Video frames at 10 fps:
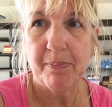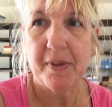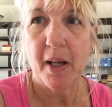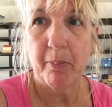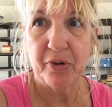
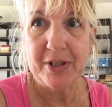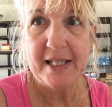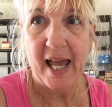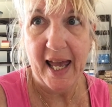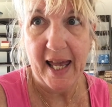number
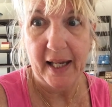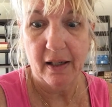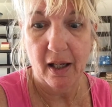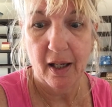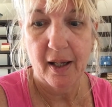
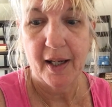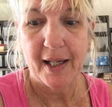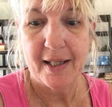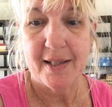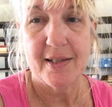10
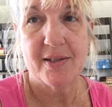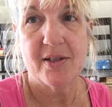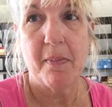is